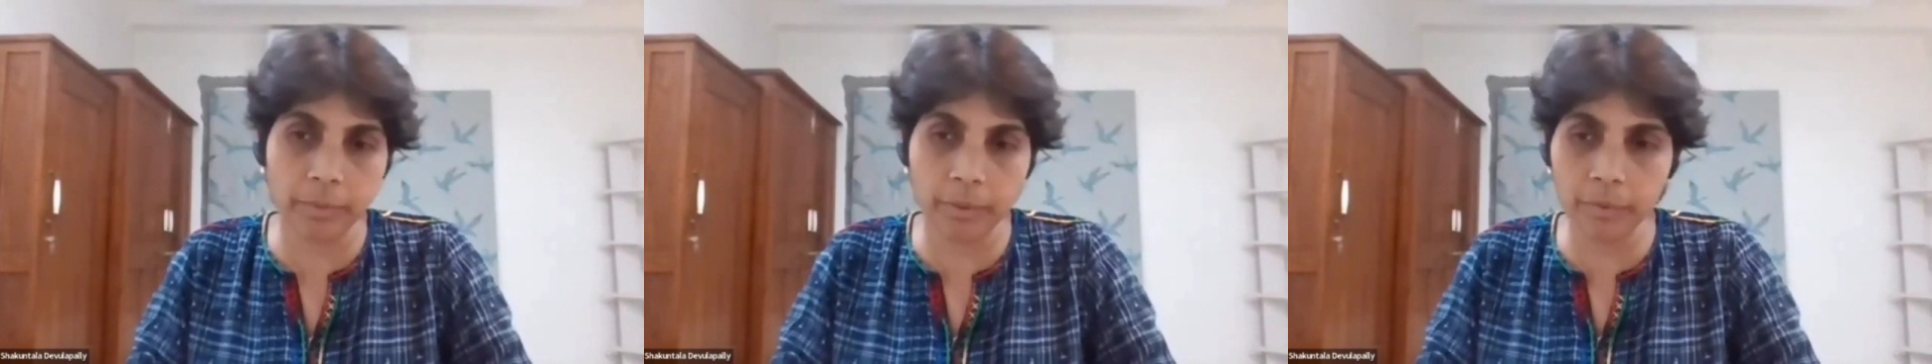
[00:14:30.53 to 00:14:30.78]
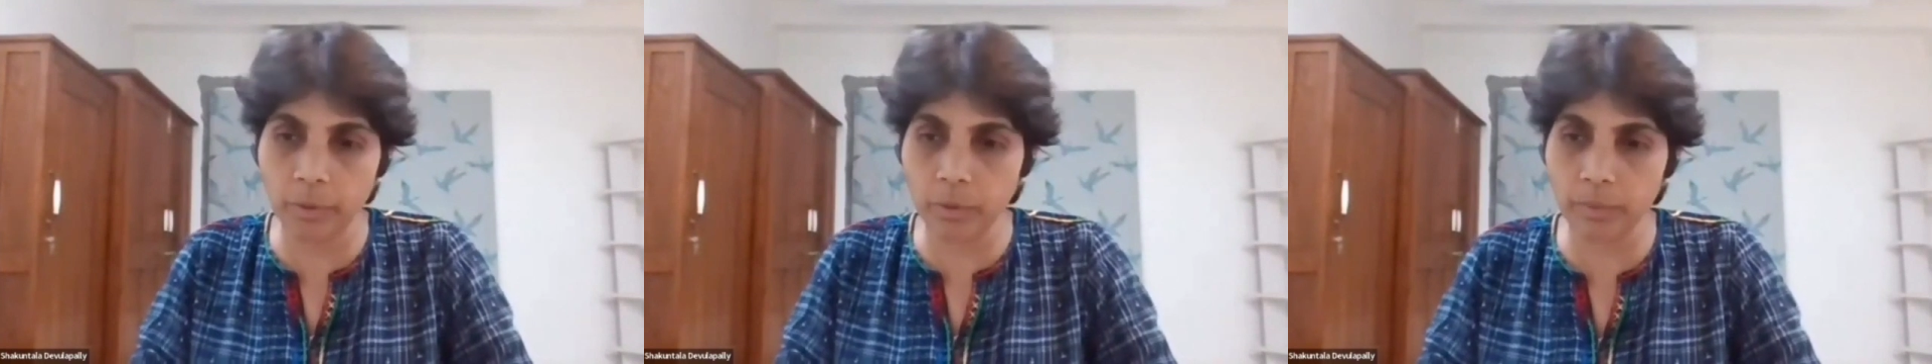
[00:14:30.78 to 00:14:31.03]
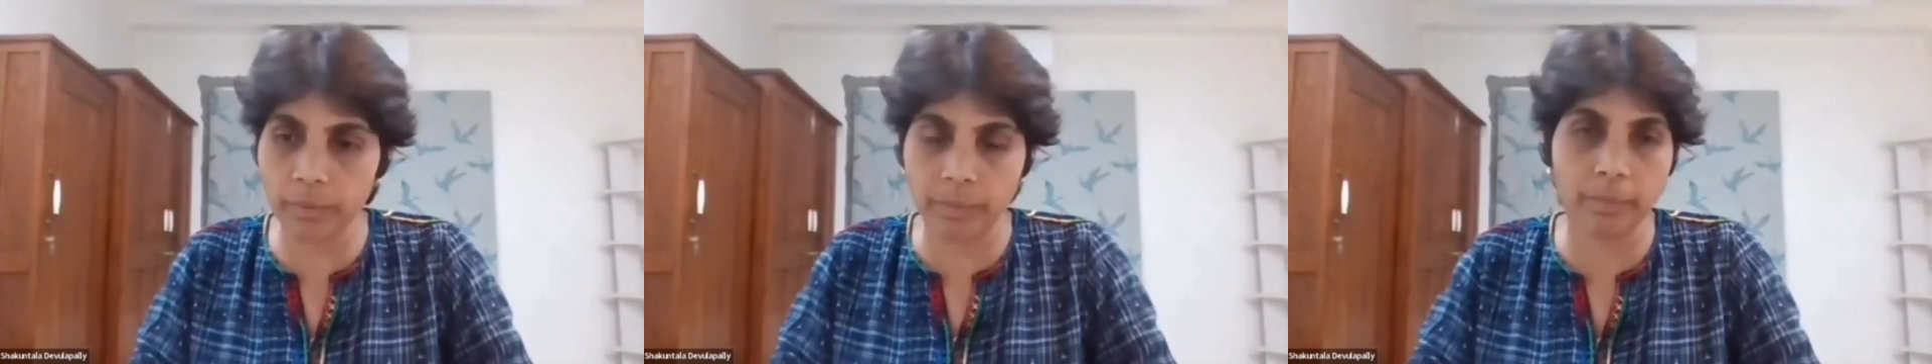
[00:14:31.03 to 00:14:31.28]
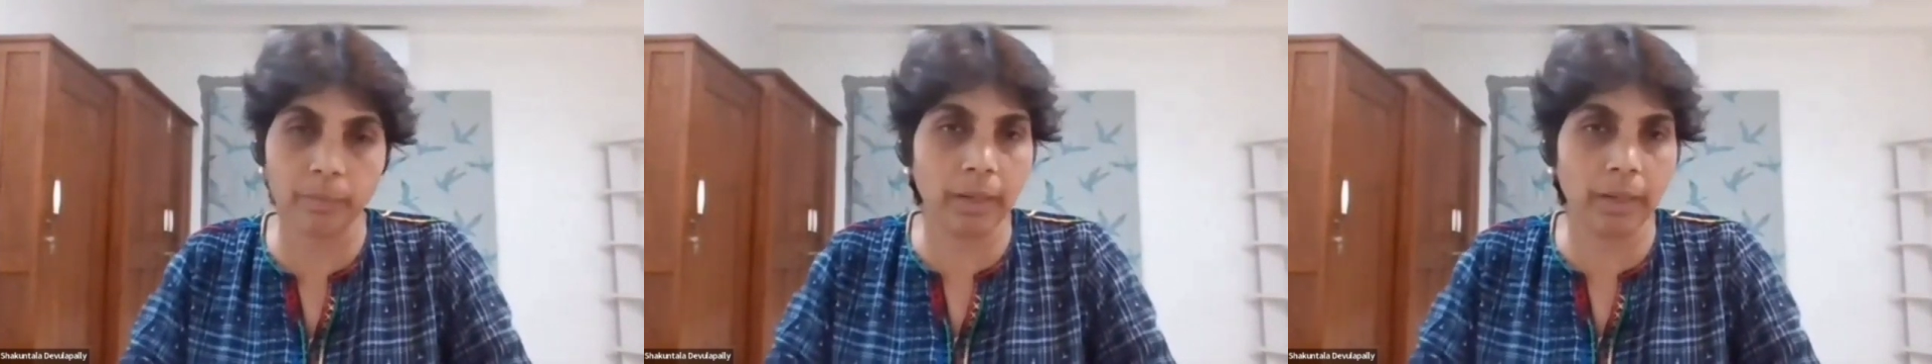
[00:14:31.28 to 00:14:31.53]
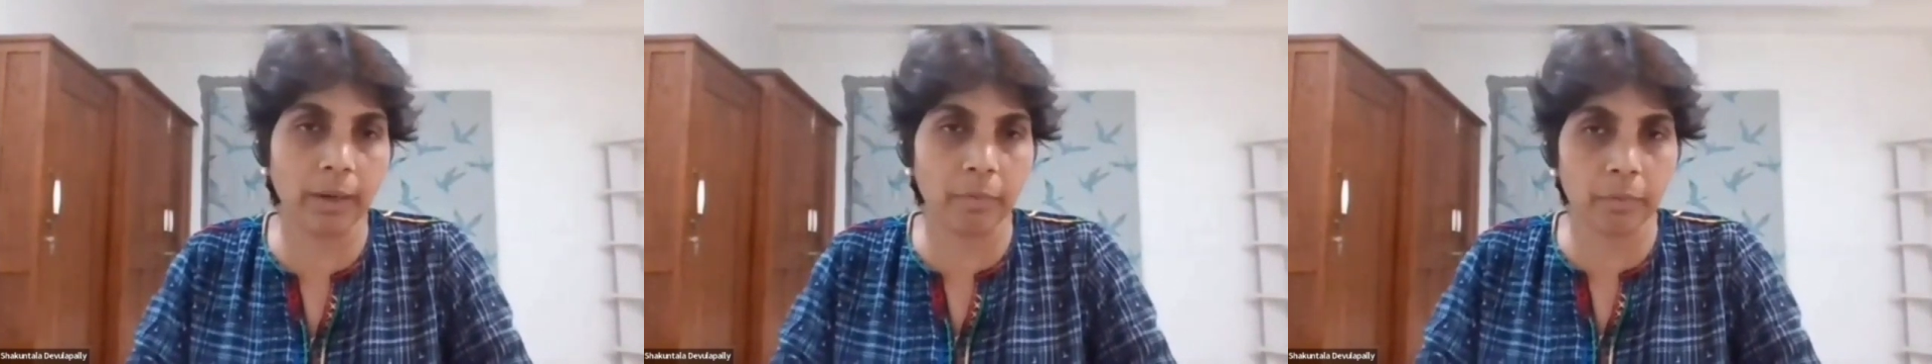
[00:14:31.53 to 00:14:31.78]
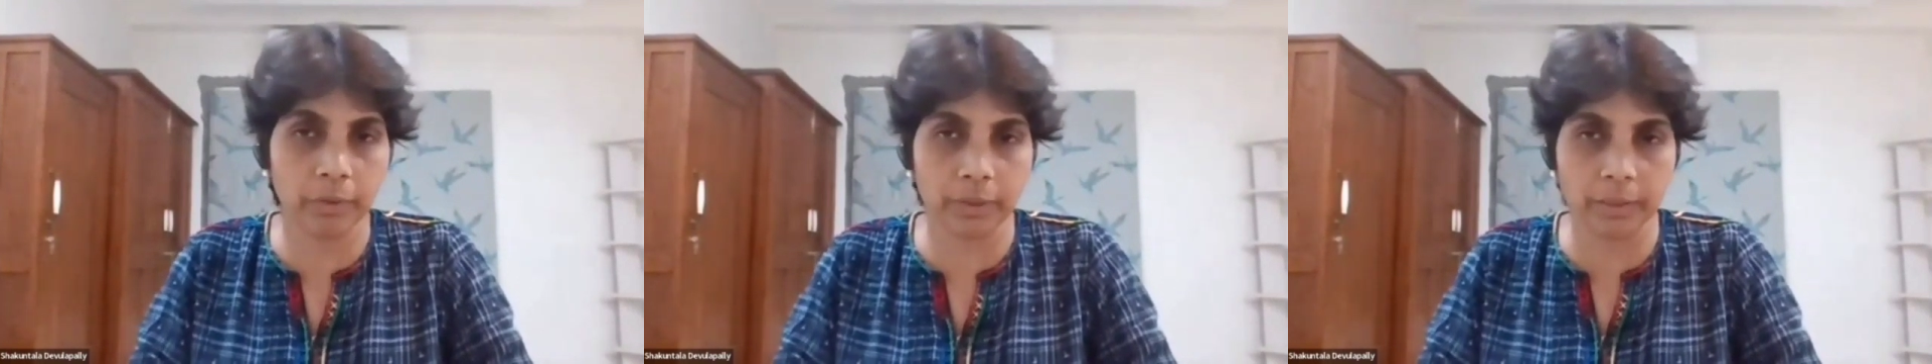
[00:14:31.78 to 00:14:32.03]
before I
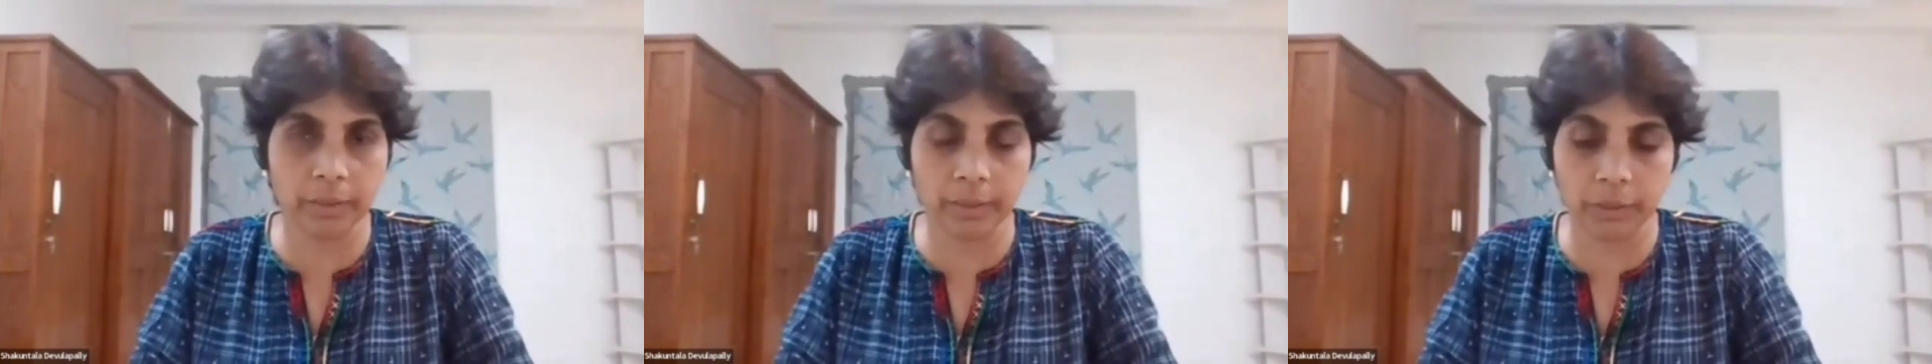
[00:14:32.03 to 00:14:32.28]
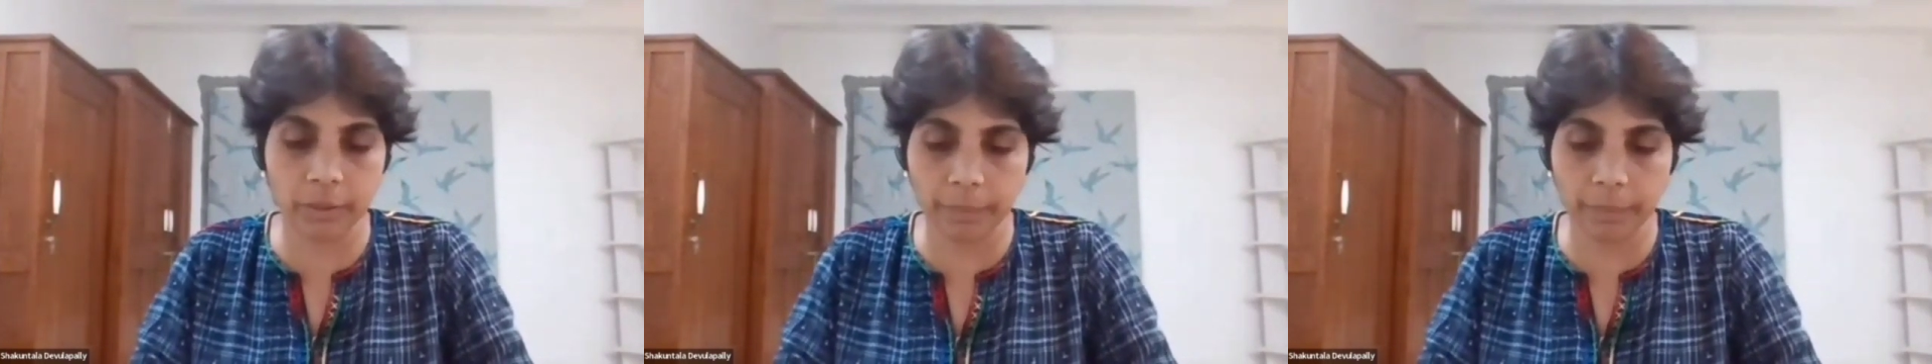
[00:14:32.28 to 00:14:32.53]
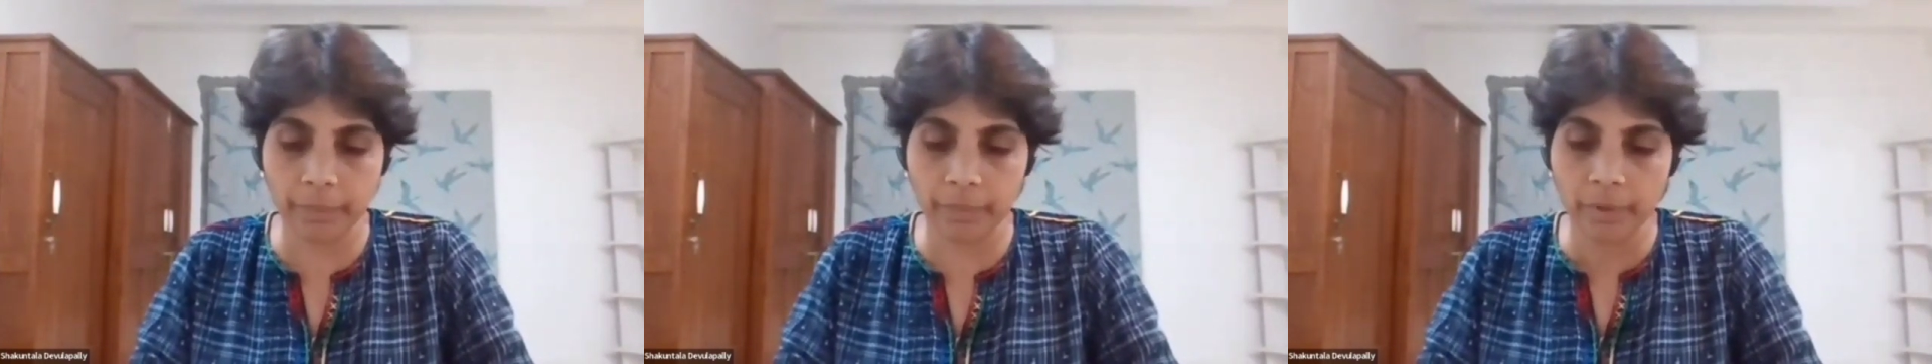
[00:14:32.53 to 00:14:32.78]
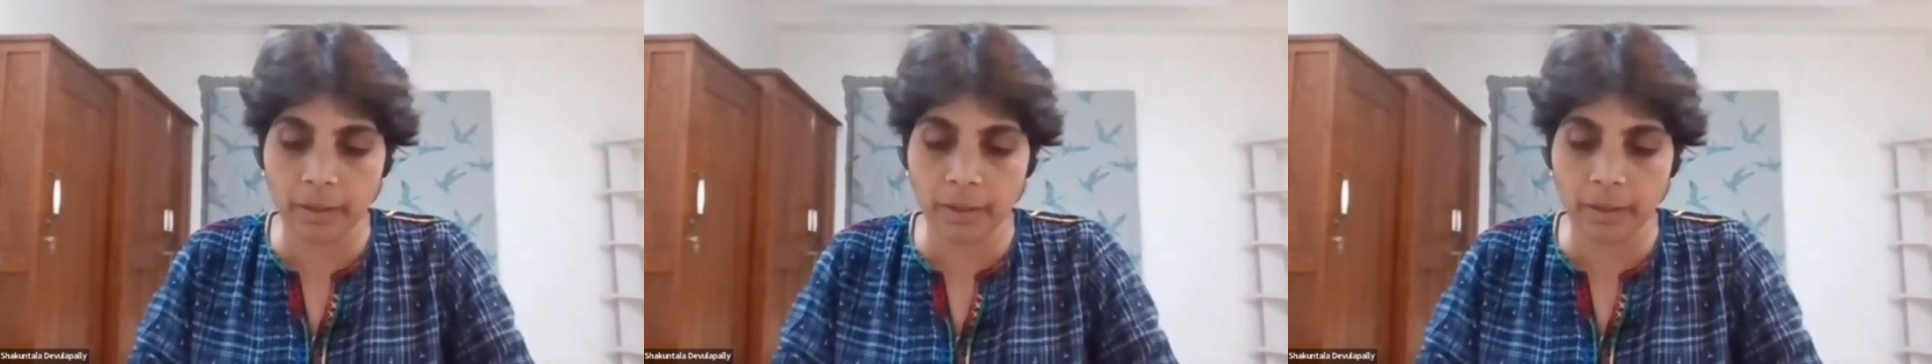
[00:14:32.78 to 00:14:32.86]
come for the session.